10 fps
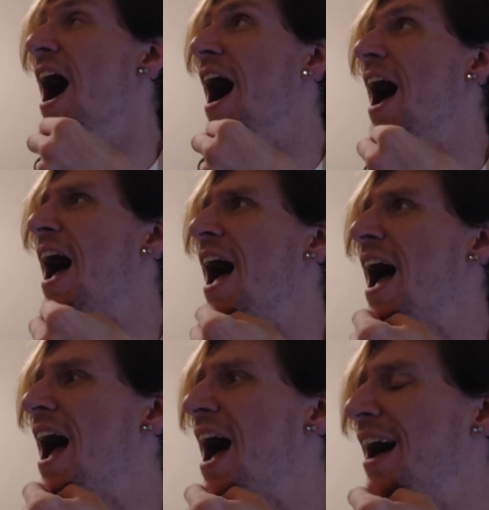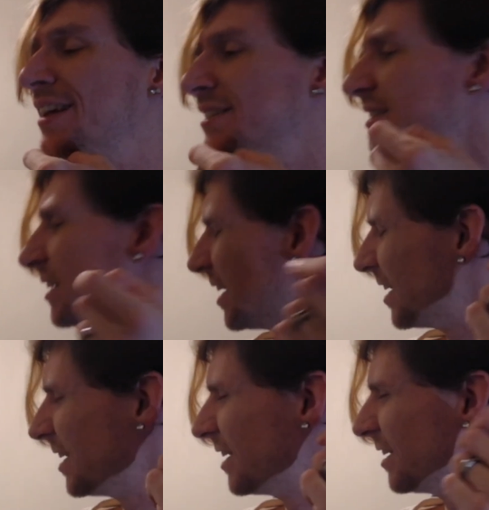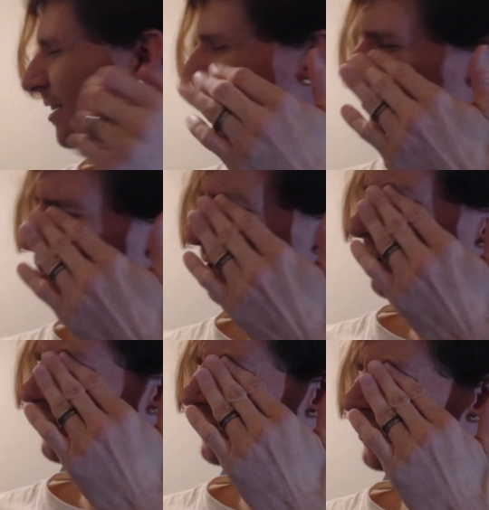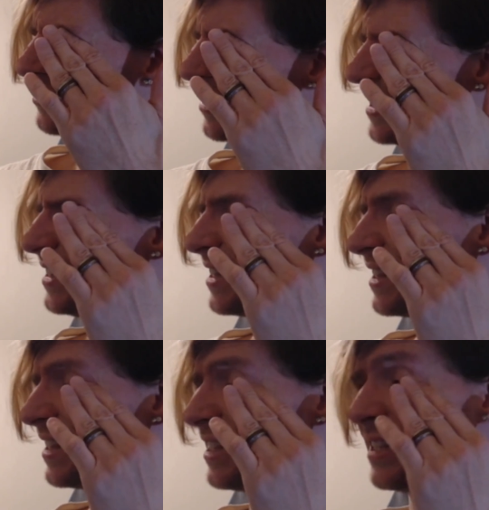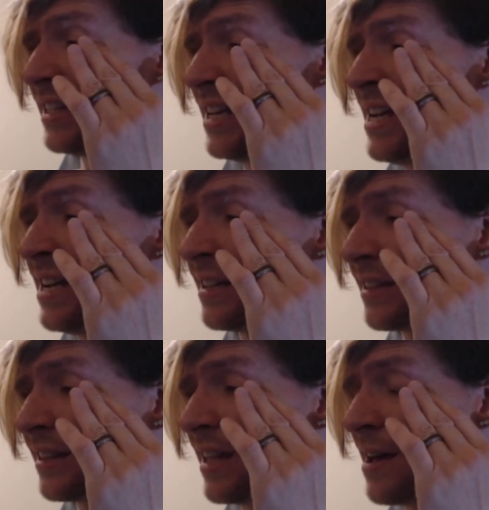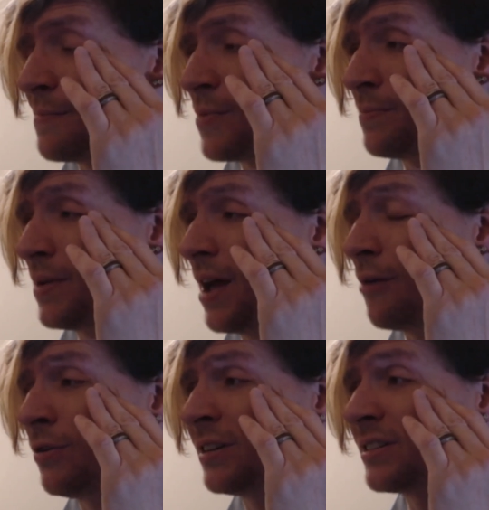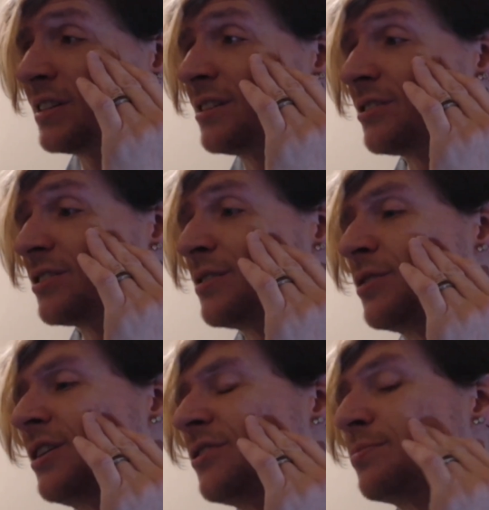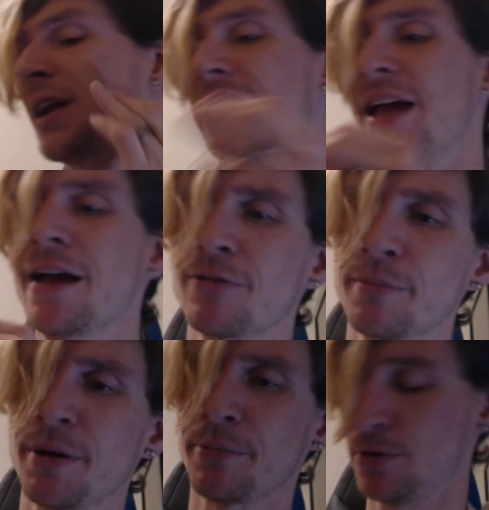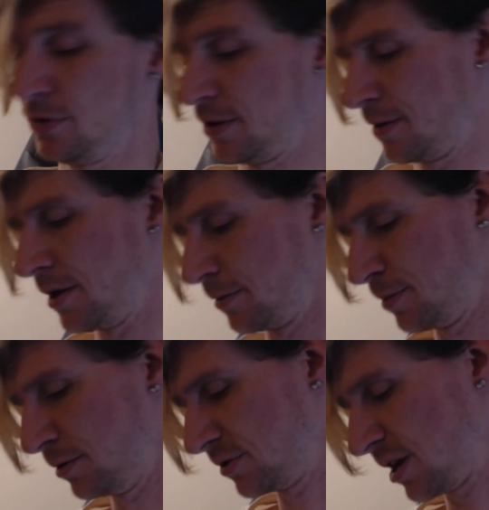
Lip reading: And who else? I think that might be, I want to say there's someone else, but I can't remember who the other bonus